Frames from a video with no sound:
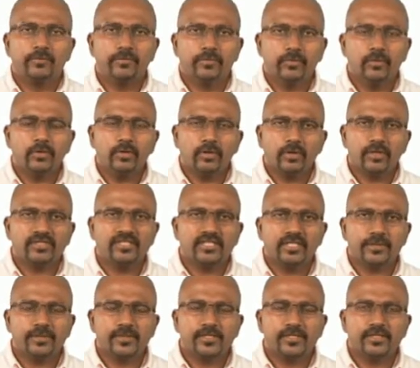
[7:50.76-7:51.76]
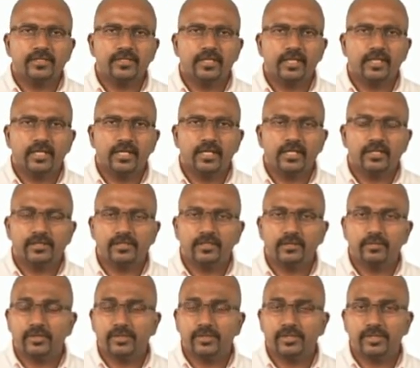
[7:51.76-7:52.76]
Flow concepts, as
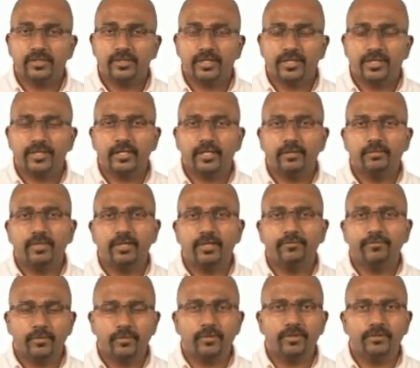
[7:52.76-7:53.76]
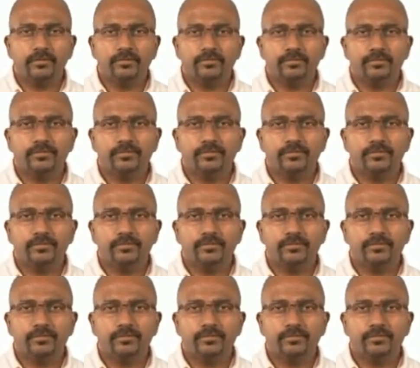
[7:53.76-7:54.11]
demonstrated by Ford,